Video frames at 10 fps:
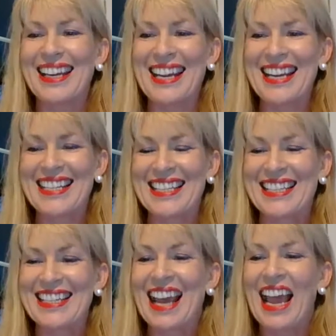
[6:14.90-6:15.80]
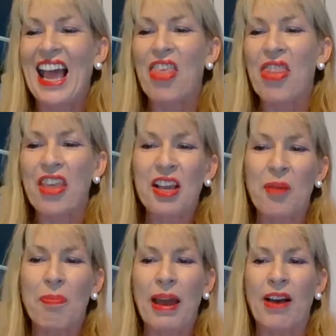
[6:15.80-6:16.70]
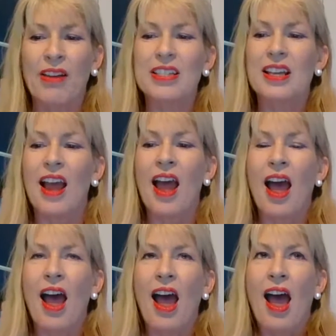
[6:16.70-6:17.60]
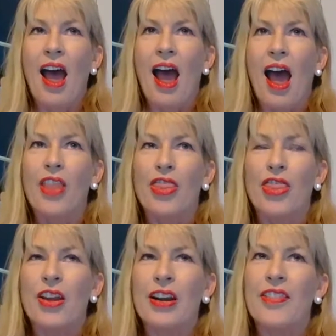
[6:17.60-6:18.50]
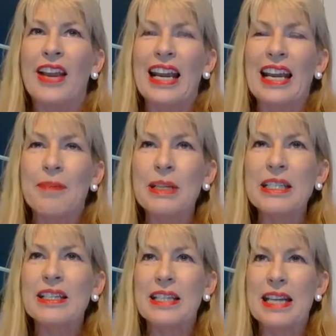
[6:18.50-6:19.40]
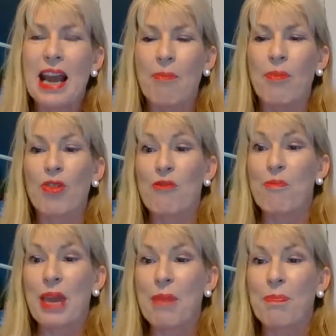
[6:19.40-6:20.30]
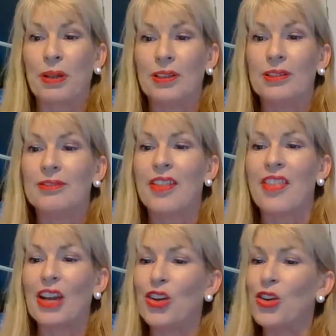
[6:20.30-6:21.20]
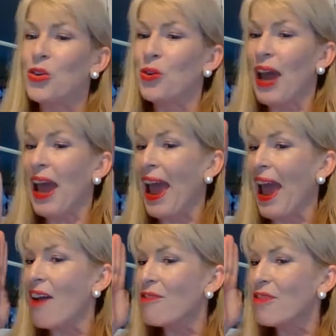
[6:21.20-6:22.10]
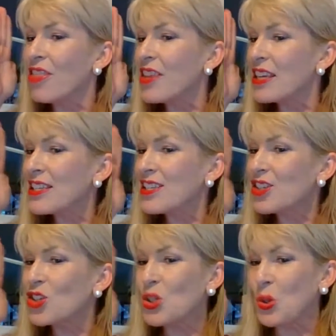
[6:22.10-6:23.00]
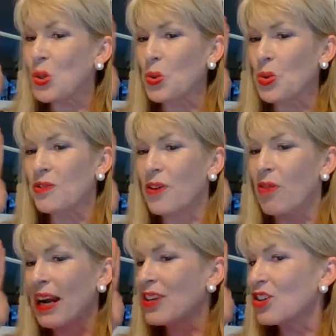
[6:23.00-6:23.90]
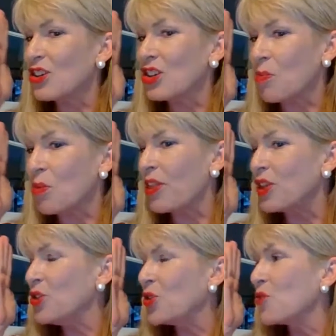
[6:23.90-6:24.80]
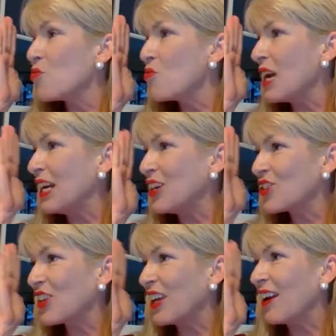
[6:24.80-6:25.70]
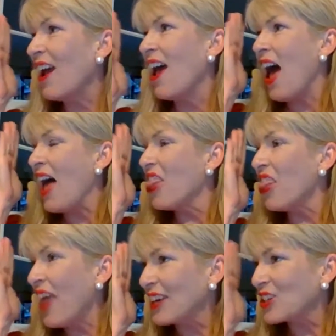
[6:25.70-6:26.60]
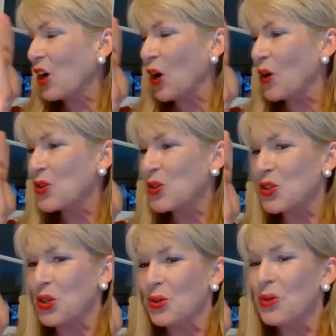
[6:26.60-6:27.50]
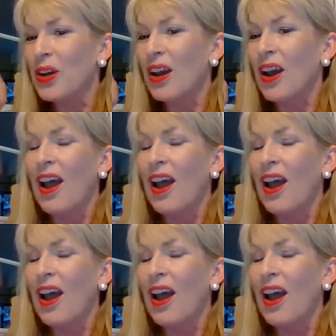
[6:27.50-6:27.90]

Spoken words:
connected, think about the limited number of people that you have this sort of a relationship with, that you can really just get that close to.